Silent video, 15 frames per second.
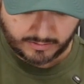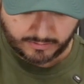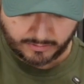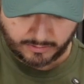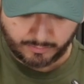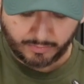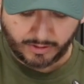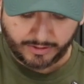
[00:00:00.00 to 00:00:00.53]

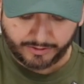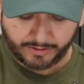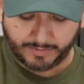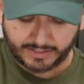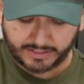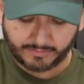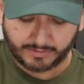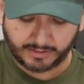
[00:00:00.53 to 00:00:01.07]
or bothered
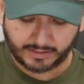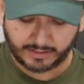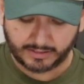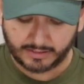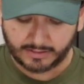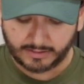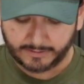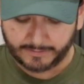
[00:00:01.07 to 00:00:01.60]
by something.
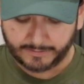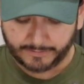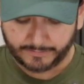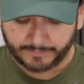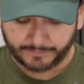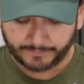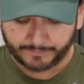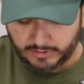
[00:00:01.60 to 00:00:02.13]

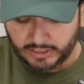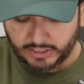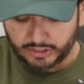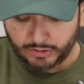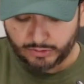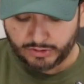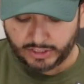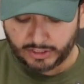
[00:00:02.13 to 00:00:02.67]
These
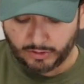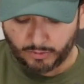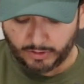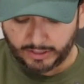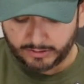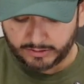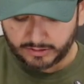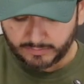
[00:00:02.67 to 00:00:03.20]
do take a
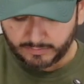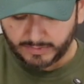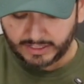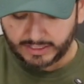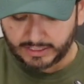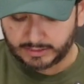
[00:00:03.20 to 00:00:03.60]
while to make,